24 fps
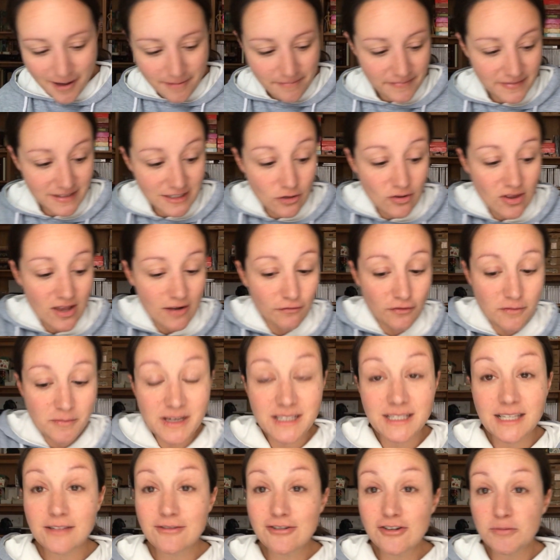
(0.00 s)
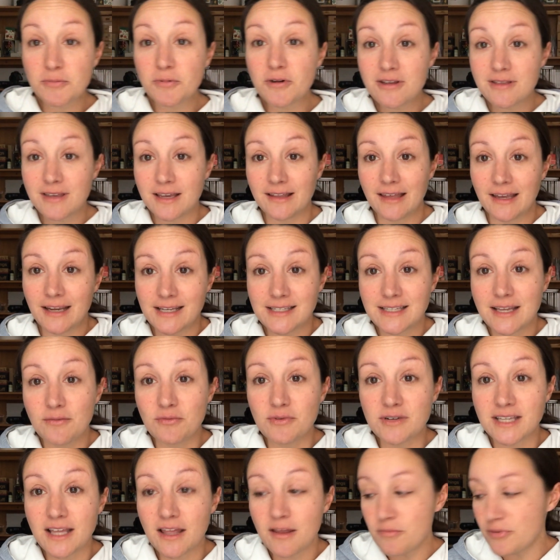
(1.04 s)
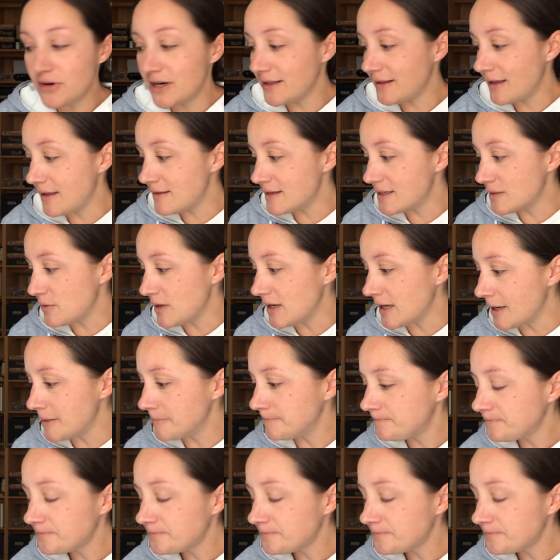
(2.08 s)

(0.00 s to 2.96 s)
So then for my sister's birthday, like I said, we're celebrating that this weekend.